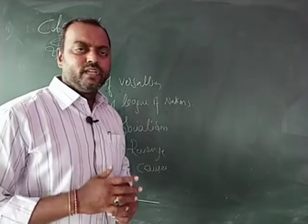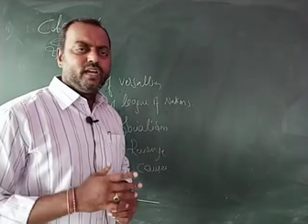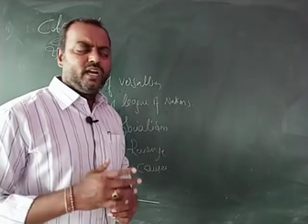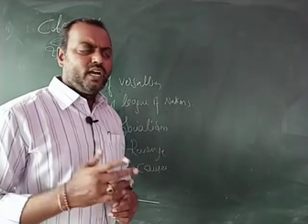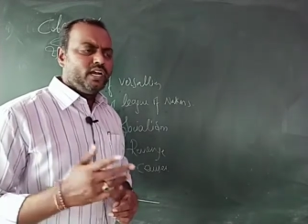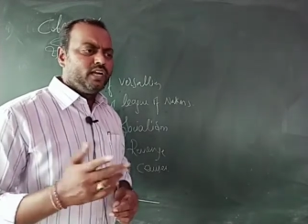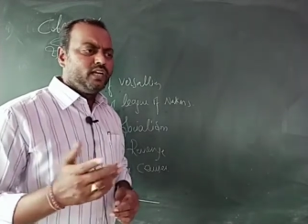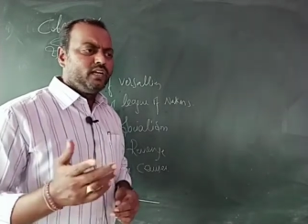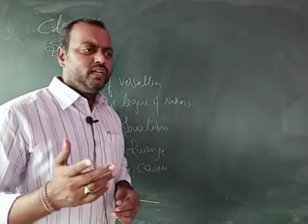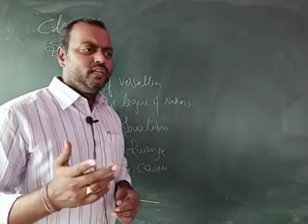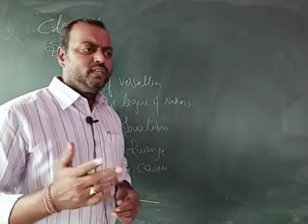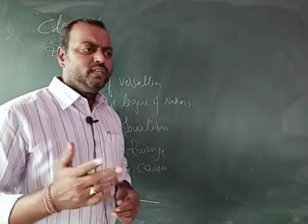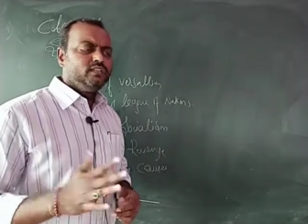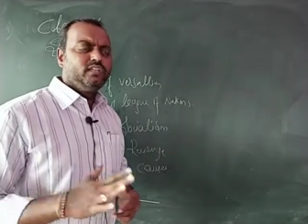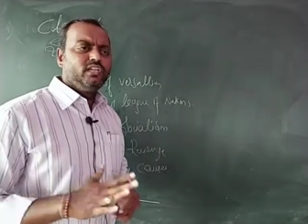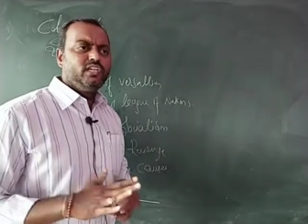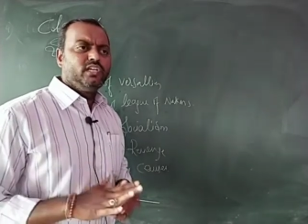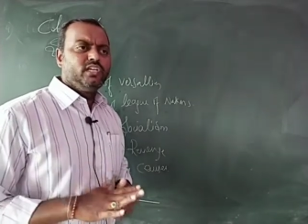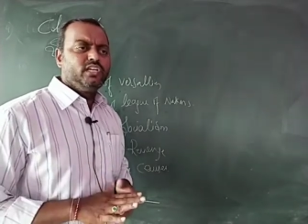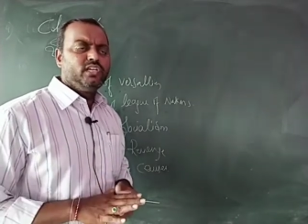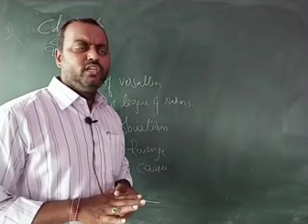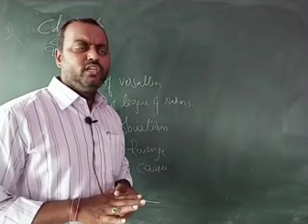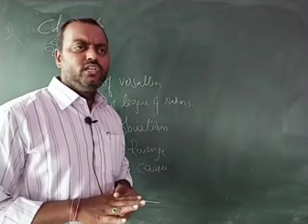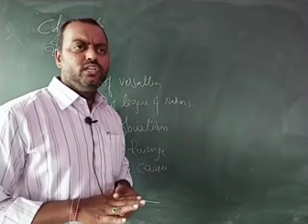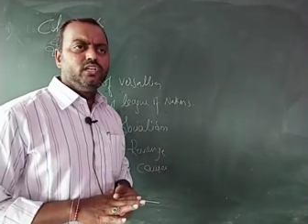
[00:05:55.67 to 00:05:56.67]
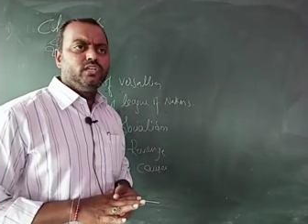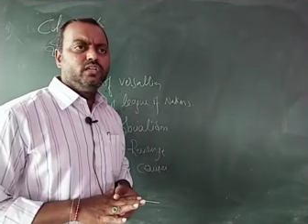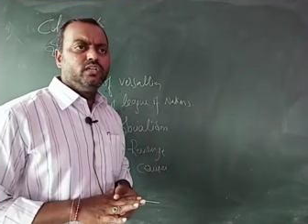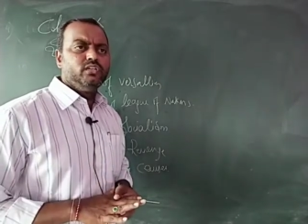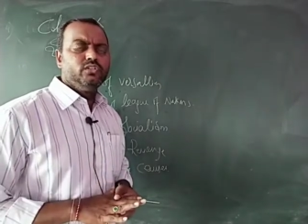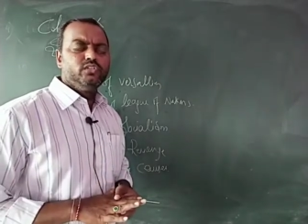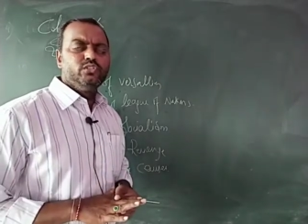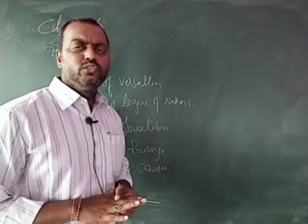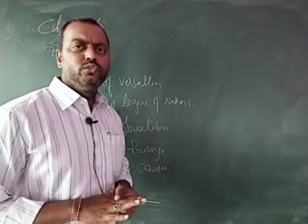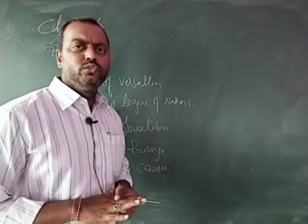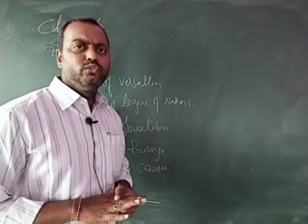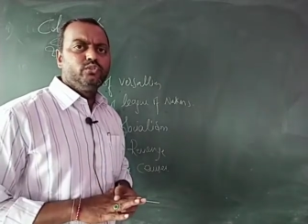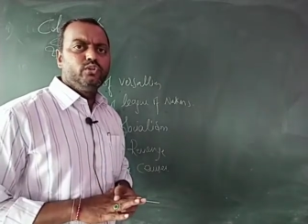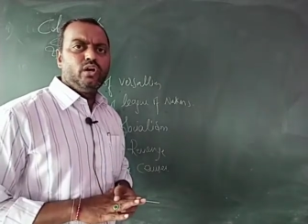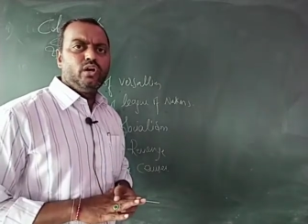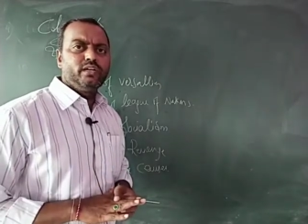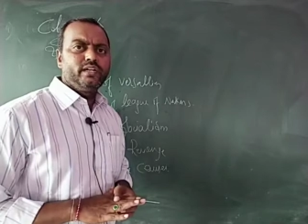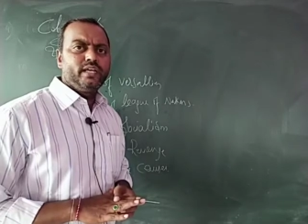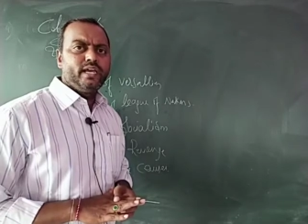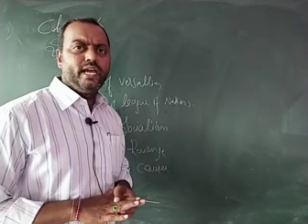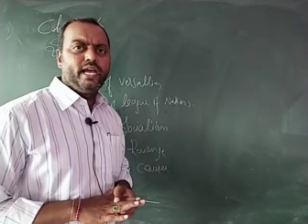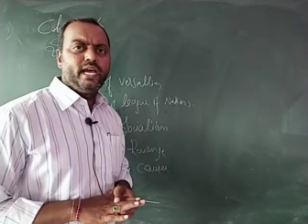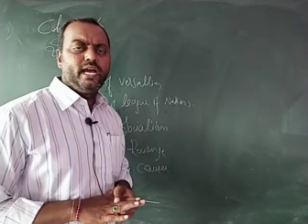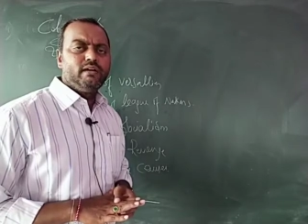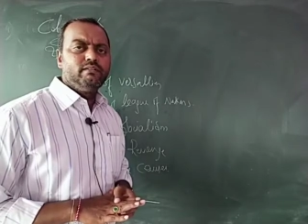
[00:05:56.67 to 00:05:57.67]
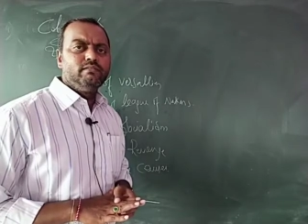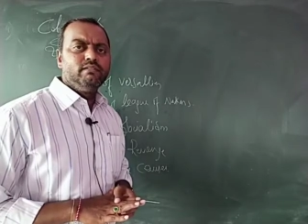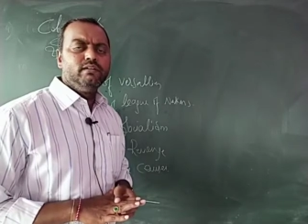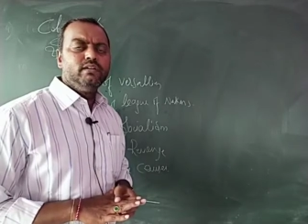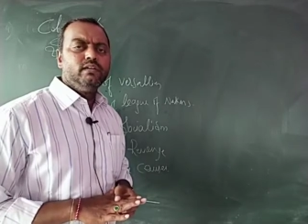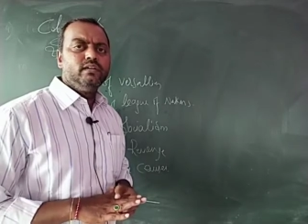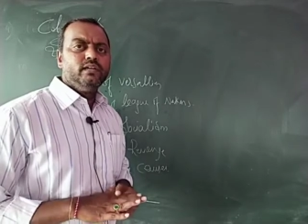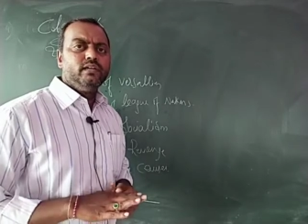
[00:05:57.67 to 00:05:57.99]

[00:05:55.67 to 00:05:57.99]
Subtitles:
And they should not have